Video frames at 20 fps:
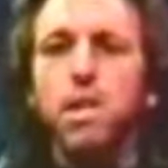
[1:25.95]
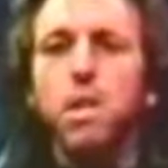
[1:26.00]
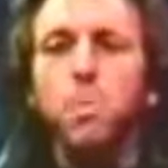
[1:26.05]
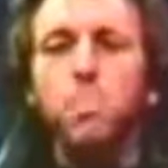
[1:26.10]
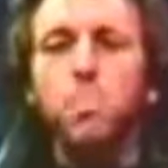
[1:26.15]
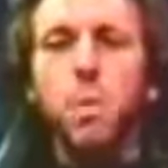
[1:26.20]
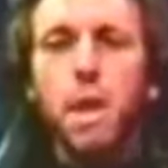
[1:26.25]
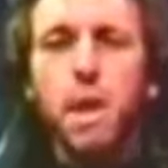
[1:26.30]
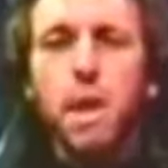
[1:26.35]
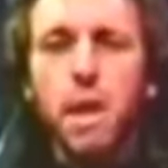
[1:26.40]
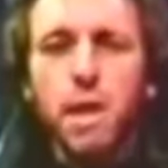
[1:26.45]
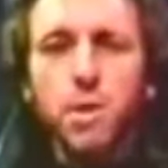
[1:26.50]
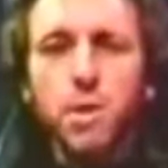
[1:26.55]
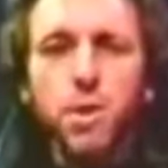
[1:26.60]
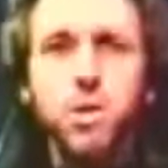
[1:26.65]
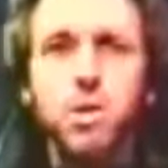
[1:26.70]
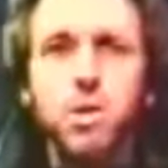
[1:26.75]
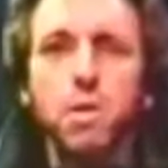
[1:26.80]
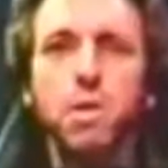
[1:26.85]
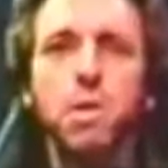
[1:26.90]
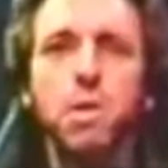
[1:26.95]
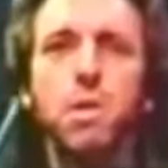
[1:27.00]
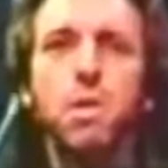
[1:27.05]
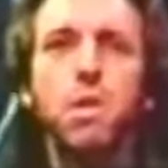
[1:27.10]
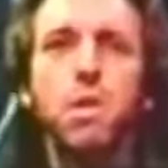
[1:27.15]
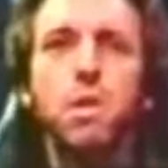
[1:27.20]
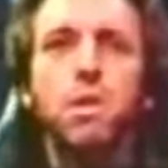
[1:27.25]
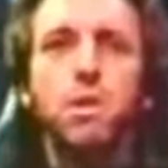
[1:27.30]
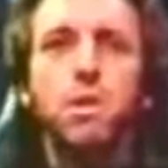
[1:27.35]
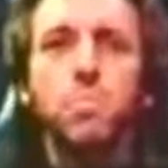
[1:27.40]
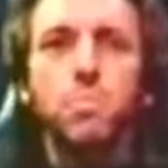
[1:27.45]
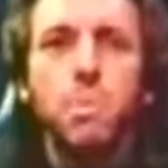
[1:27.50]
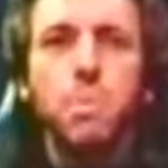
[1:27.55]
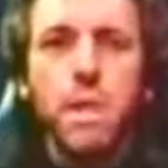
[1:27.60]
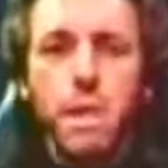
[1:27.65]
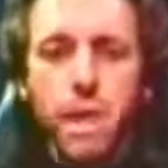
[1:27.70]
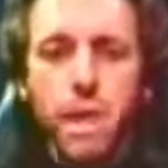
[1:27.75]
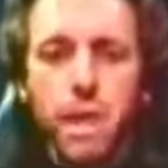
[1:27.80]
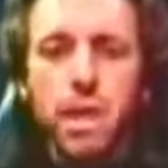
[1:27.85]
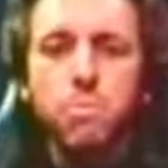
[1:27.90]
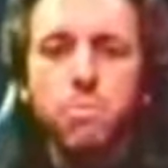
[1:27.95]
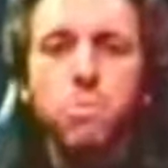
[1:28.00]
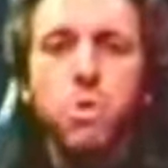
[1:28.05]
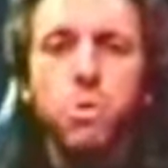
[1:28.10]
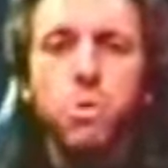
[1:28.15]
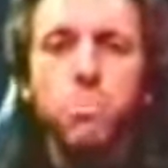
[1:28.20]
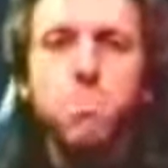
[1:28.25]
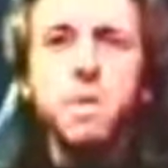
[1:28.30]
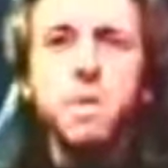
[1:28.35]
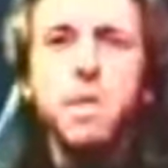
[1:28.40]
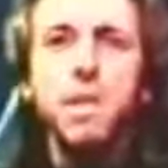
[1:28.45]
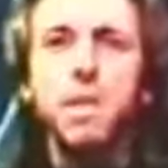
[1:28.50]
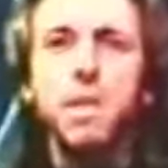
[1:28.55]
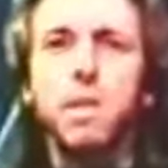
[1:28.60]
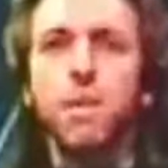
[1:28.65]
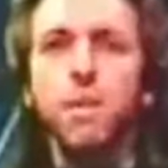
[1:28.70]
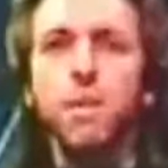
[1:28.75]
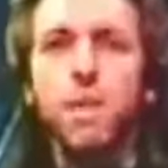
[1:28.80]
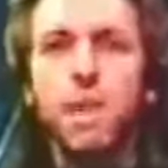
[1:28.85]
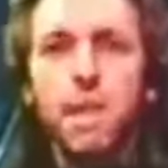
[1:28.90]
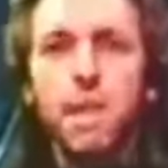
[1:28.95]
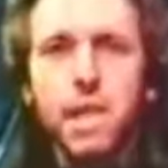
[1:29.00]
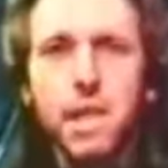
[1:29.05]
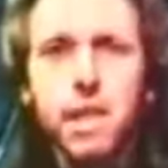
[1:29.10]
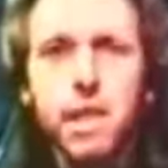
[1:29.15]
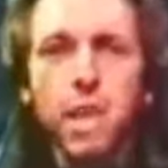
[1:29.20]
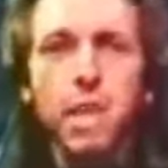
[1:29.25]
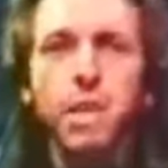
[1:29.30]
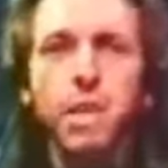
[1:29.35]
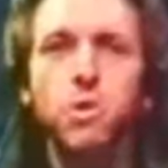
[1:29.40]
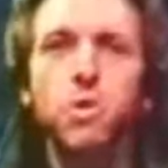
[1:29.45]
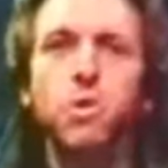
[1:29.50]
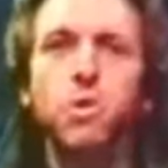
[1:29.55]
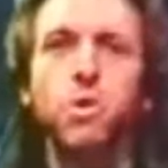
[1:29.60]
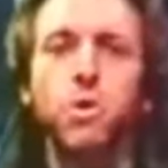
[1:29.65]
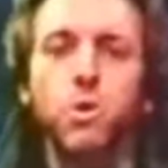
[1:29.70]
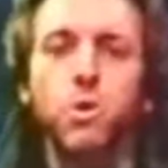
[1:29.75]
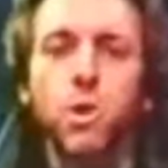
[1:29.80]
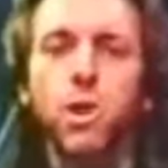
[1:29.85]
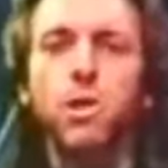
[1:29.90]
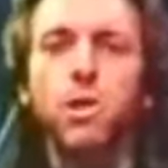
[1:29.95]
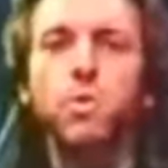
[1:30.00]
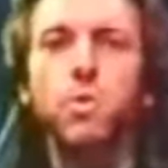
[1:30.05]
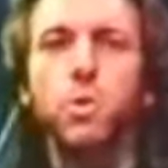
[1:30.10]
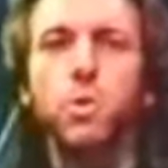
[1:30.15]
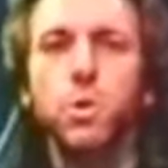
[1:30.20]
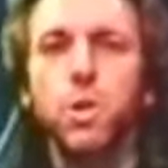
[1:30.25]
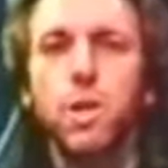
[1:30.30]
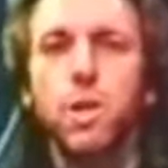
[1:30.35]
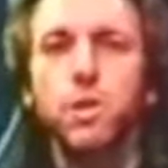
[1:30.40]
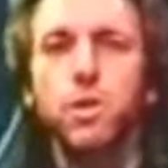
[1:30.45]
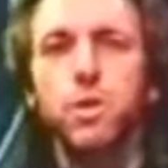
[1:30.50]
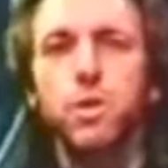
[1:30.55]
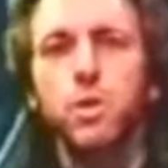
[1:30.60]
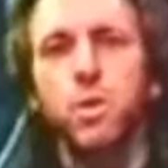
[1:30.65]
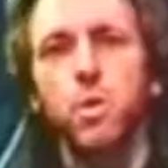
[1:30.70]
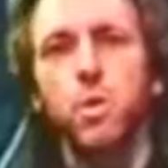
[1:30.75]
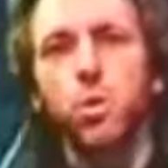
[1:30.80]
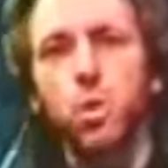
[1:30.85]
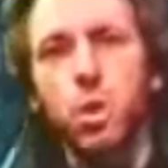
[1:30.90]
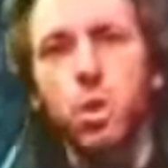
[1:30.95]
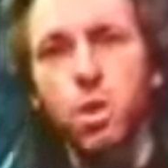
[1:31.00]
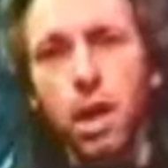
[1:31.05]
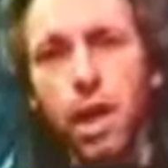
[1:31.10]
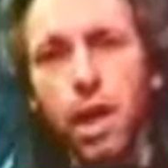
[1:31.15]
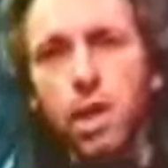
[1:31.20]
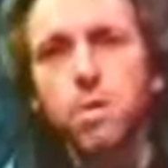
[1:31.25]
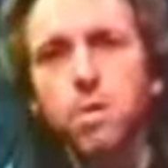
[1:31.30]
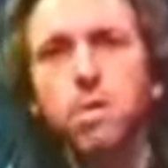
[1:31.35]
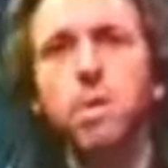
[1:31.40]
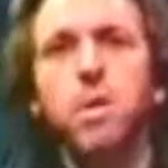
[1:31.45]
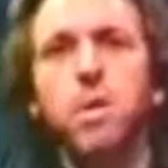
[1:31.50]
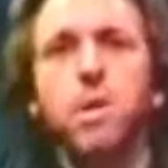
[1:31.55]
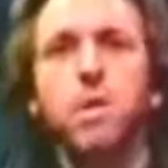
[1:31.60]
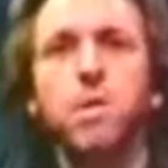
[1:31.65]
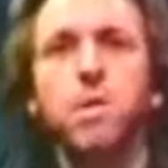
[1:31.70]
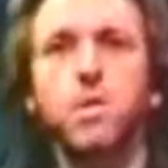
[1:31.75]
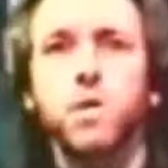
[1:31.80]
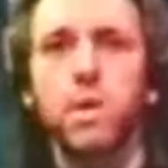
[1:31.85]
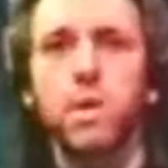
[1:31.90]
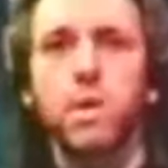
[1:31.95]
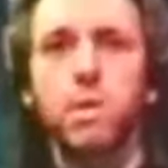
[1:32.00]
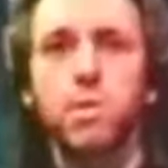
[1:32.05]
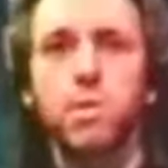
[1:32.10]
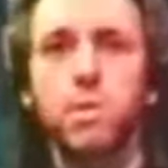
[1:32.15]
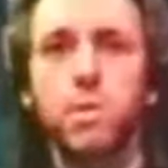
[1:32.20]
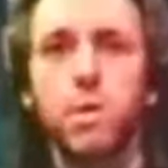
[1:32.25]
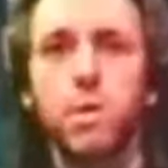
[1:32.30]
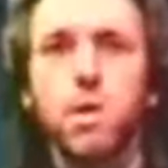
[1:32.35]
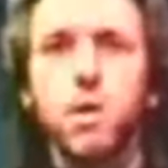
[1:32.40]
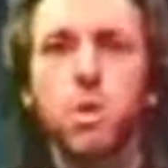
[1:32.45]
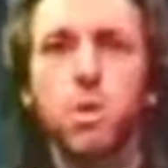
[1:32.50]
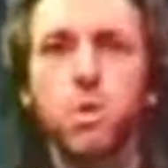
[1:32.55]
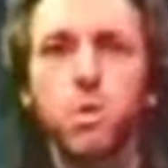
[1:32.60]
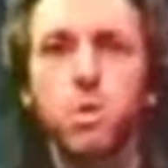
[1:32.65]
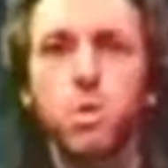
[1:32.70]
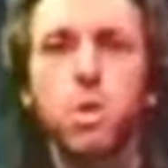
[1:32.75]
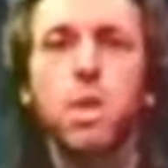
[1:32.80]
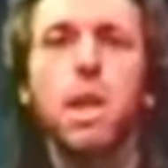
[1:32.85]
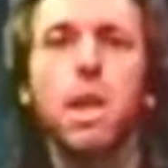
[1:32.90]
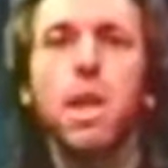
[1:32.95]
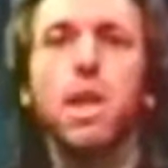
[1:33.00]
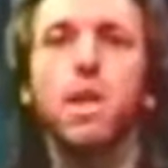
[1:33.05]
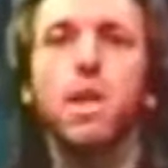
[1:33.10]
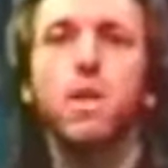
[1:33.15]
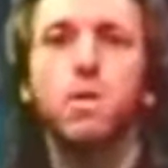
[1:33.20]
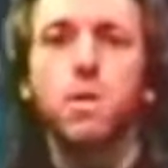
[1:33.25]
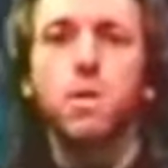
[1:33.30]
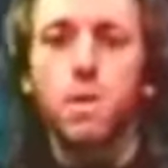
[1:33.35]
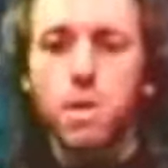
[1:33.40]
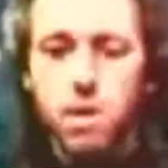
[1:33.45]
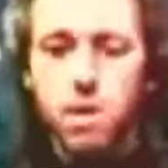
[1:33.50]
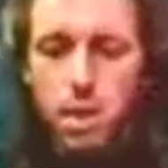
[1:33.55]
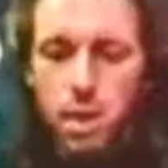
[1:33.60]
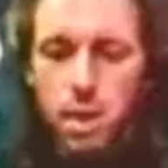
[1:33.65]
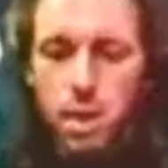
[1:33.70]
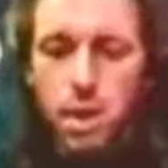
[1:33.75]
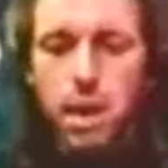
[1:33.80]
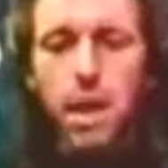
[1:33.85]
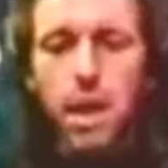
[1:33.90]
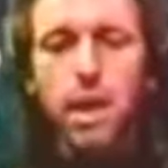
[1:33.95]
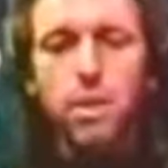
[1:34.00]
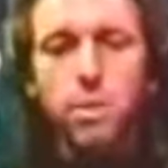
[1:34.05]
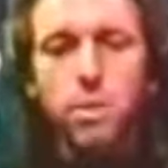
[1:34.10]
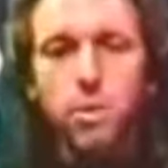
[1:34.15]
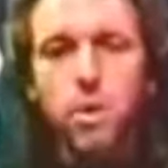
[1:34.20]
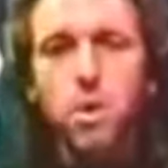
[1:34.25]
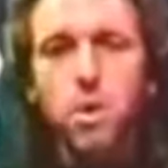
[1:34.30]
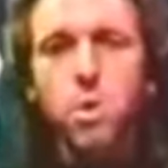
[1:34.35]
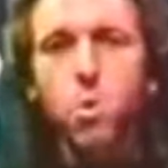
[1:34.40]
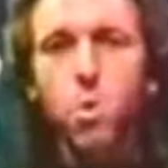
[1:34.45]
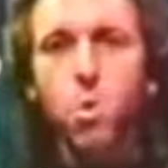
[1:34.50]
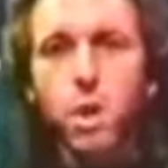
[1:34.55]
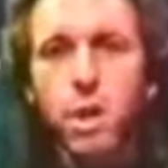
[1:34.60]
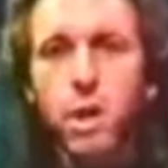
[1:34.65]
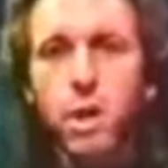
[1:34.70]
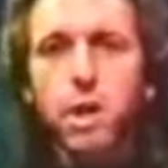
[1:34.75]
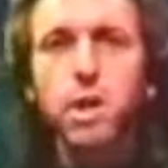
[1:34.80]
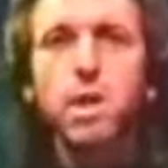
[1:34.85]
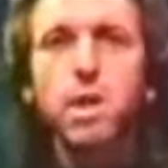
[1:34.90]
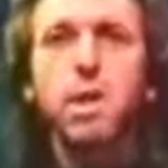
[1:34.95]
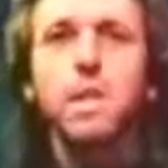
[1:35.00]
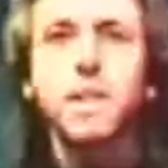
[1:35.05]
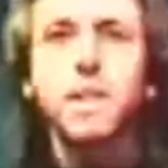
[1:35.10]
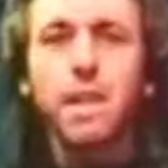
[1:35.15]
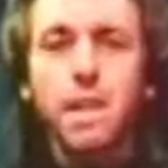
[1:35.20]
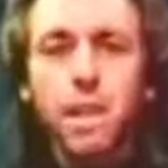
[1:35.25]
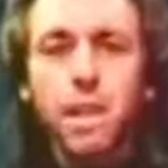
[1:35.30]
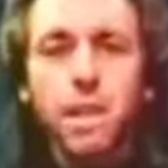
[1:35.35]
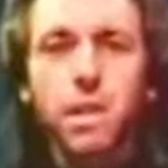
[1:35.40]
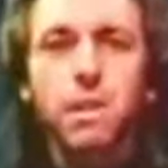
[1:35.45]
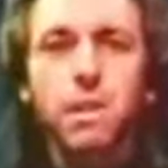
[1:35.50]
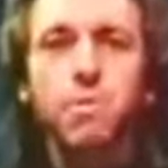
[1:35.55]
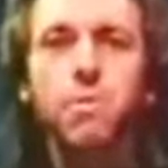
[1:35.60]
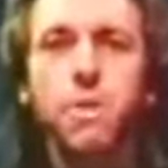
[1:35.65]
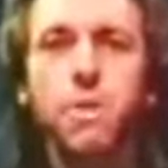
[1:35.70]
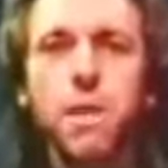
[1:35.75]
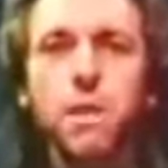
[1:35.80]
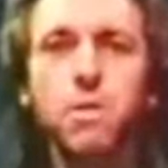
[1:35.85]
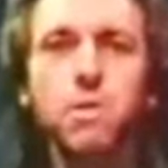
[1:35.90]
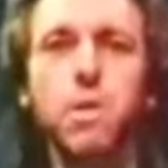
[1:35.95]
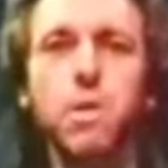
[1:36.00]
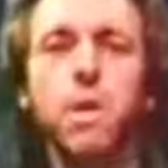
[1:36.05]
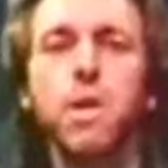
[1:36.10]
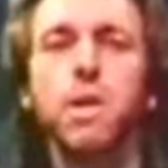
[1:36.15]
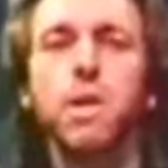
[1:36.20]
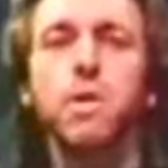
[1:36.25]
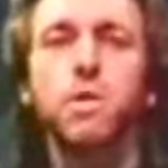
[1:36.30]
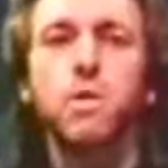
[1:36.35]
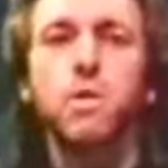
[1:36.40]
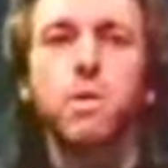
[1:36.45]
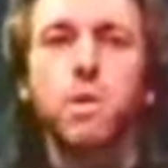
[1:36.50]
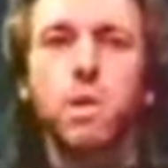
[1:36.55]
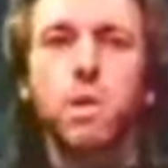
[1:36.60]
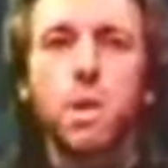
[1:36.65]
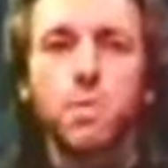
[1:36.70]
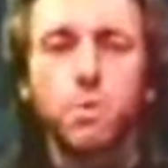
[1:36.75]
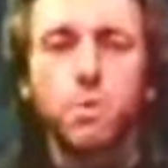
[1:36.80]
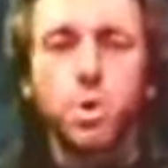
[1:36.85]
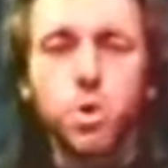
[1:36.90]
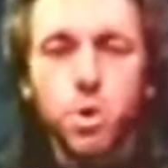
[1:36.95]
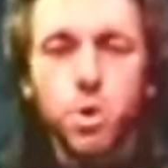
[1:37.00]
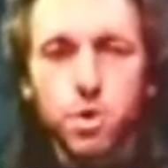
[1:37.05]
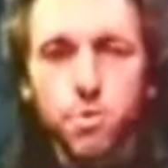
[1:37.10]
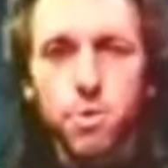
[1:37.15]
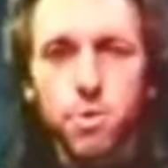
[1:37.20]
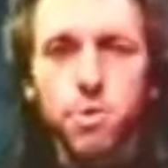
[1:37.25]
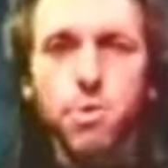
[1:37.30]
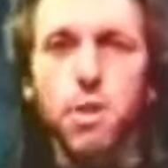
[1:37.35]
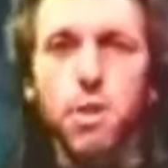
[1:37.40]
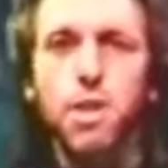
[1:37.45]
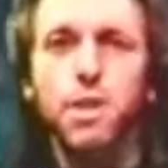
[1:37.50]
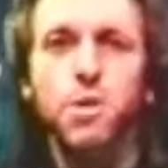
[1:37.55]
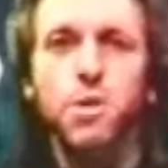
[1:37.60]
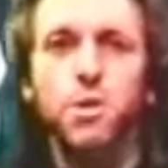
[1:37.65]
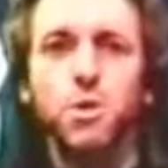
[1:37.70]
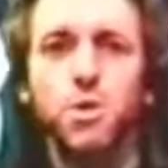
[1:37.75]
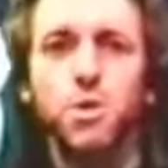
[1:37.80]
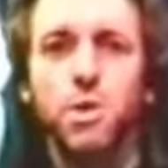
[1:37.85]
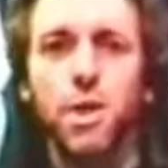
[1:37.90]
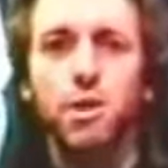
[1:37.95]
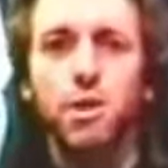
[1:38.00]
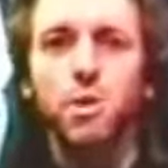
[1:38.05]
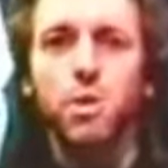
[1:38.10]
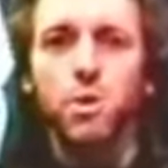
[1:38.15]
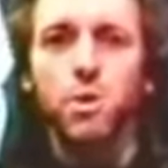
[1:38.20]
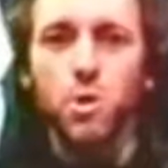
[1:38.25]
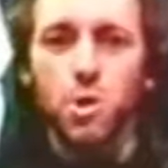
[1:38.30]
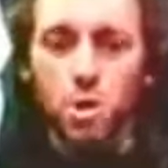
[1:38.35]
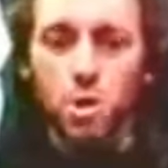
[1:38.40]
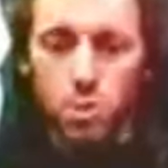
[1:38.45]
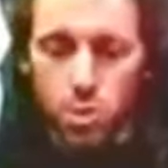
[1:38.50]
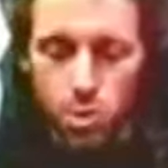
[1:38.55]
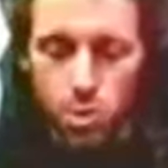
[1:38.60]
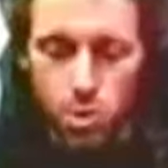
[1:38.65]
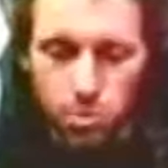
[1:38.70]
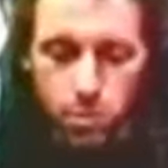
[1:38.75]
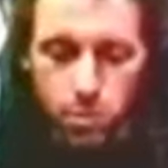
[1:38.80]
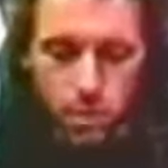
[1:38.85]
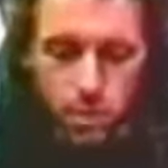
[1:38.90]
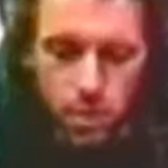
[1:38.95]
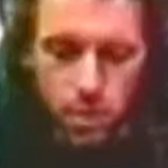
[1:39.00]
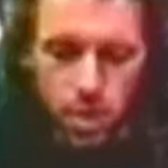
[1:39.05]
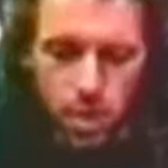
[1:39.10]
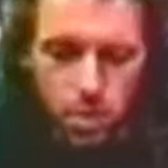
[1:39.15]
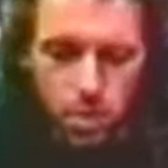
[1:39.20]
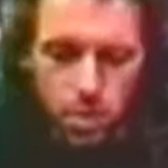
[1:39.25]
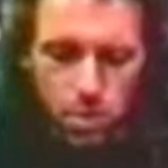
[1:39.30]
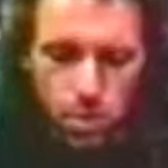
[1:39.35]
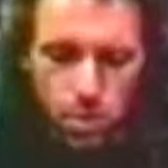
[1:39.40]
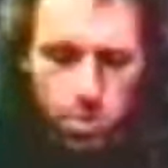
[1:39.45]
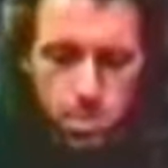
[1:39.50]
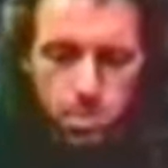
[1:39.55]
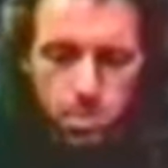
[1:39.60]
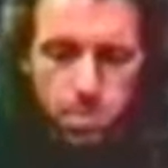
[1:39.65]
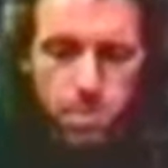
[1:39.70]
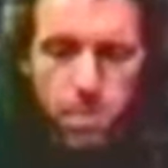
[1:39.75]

Compassion became to me the key to the graceful transition that we are asking ourselves to allow as we live these days of the shift of the ages. The ancients called the shift of the ages.